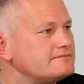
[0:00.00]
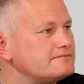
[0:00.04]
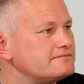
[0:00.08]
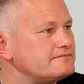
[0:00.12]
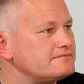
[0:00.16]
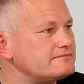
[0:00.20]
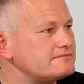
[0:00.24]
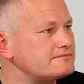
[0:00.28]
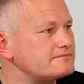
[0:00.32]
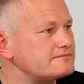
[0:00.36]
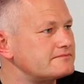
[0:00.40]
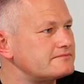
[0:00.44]

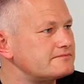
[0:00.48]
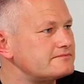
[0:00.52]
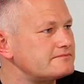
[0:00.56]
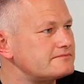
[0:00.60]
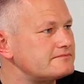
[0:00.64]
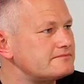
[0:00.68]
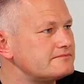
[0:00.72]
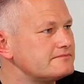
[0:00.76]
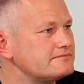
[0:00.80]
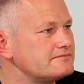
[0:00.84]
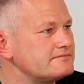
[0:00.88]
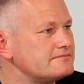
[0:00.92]

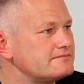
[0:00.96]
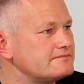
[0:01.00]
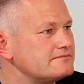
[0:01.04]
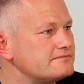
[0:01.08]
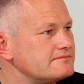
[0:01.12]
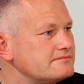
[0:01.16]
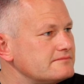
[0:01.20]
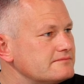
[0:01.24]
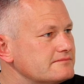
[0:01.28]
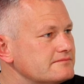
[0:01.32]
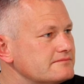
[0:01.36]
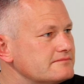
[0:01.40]

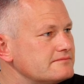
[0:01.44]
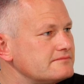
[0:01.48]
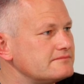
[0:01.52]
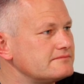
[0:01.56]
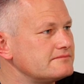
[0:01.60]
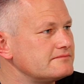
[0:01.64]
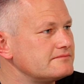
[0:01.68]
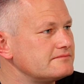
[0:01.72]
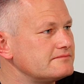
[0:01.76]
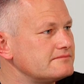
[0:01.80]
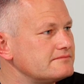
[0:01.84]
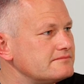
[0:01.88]

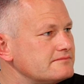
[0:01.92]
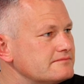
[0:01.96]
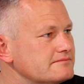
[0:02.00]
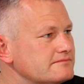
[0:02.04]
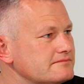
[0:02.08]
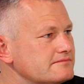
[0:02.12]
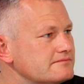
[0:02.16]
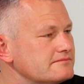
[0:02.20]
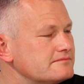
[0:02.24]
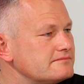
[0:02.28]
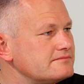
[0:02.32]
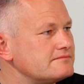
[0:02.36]

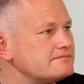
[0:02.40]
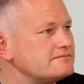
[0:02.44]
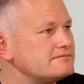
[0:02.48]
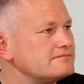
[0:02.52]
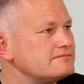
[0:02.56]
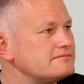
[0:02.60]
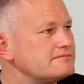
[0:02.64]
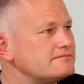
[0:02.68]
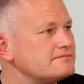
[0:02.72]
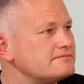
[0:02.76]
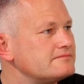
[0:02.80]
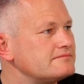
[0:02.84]

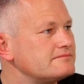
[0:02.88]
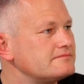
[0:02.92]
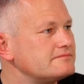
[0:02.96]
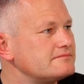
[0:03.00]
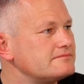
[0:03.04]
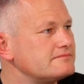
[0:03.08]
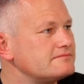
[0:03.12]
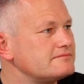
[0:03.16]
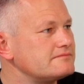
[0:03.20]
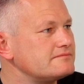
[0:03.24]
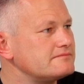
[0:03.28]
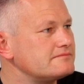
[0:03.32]

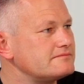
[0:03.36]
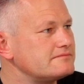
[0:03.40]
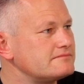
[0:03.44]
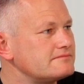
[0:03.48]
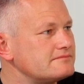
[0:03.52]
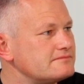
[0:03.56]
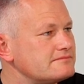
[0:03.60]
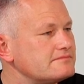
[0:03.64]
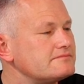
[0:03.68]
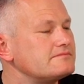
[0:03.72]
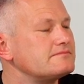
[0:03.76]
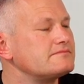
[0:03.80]

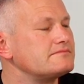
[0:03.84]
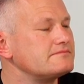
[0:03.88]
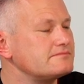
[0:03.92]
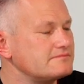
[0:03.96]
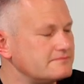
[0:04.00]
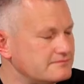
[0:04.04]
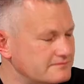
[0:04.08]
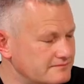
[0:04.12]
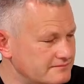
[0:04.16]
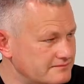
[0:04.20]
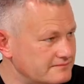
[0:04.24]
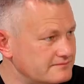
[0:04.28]

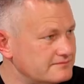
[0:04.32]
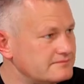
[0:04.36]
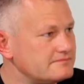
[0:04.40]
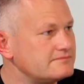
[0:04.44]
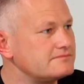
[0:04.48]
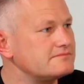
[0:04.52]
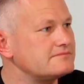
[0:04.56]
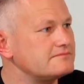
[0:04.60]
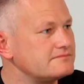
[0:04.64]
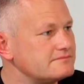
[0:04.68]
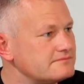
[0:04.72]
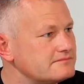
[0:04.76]

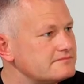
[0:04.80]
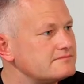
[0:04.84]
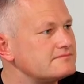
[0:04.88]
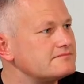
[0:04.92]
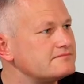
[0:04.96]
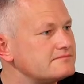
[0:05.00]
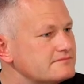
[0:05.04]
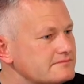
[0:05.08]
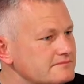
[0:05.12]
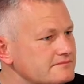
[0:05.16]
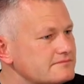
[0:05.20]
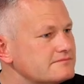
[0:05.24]

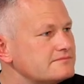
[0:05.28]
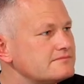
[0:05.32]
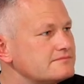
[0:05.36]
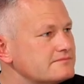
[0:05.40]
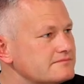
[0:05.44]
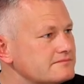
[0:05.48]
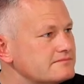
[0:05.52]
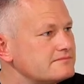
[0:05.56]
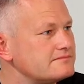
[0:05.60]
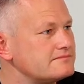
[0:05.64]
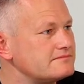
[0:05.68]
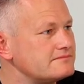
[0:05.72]

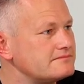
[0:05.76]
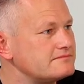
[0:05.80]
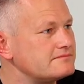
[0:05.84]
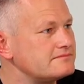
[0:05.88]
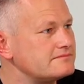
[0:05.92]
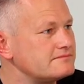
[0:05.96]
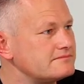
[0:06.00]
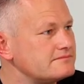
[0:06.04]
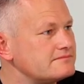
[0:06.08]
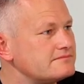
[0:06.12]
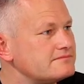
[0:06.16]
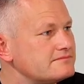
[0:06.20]

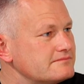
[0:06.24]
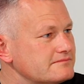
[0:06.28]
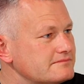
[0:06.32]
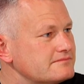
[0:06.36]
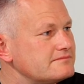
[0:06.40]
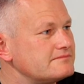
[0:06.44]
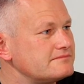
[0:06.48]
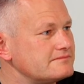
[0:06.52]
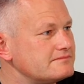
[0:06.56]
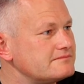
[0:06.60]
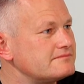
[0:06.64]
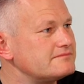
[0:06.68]

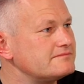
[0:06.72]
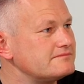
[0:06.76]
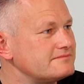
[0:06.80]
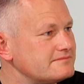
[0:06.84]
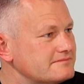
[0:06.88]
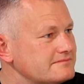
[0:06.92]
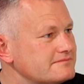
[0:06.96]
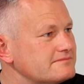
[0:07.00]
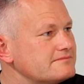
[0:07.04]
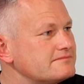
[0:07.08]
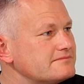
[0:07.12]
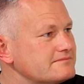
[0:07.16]

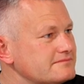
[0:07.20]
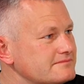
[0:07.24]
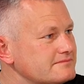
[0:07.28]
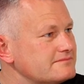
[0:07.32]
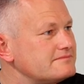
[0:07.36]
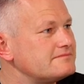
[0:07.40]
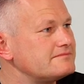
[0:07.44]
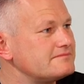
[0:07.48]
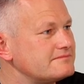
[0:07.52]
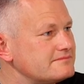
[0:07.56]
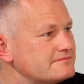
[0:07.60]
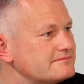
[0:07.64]

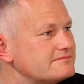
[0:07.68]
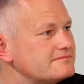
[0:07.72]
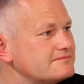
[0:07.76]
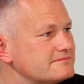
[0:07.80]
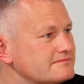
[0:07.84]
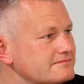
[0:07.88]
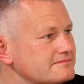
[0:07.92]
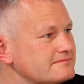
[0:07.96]
(silent)